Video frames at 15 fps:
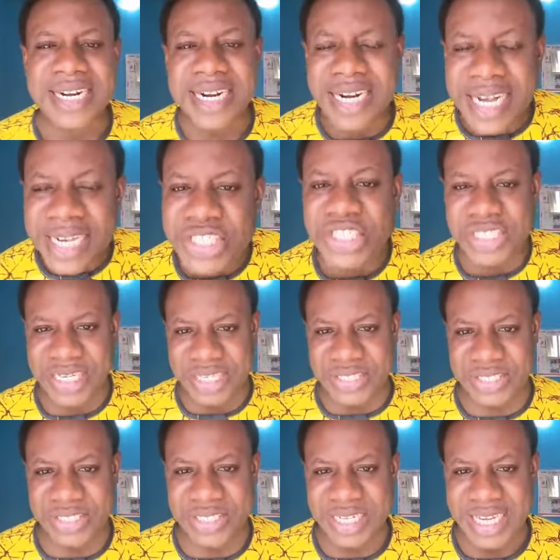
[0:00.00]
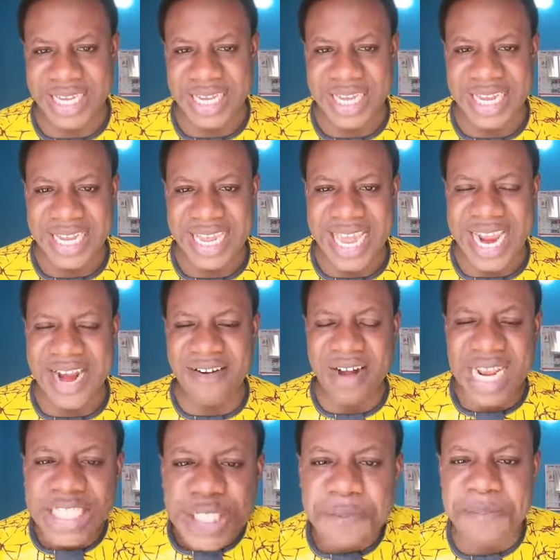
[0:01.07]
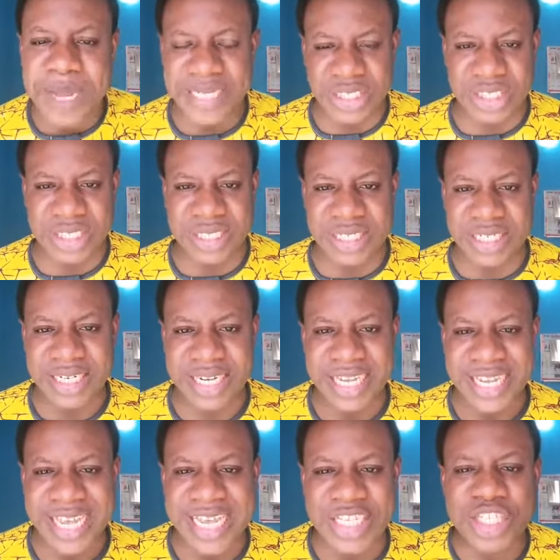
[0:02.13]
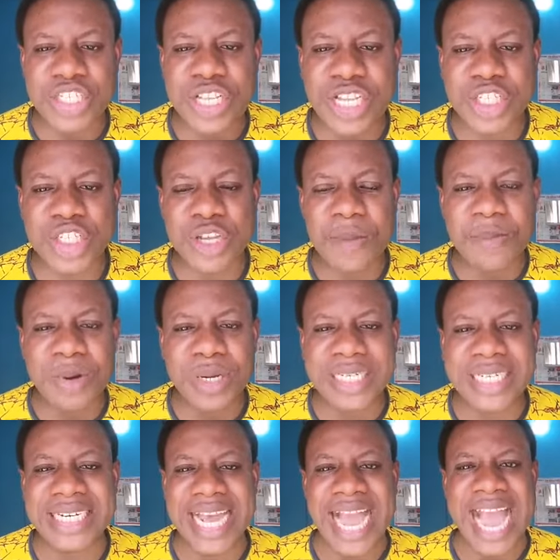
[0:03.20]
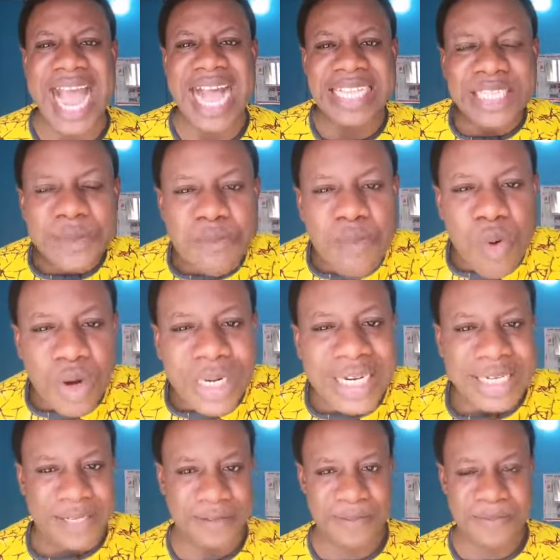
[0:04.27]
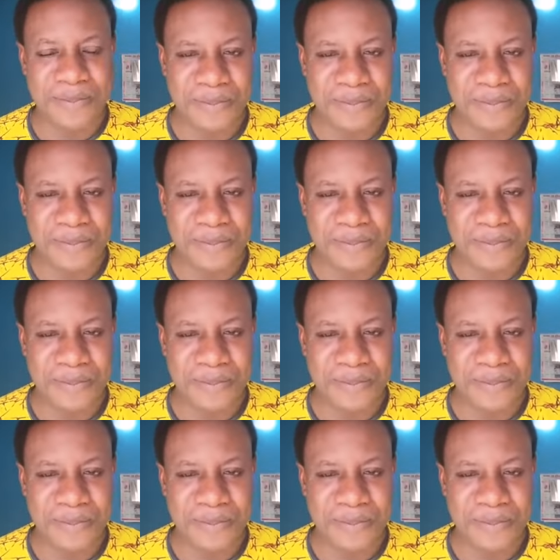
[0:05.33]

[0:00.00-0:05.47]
riches, a rich person, it's not somebody that has money.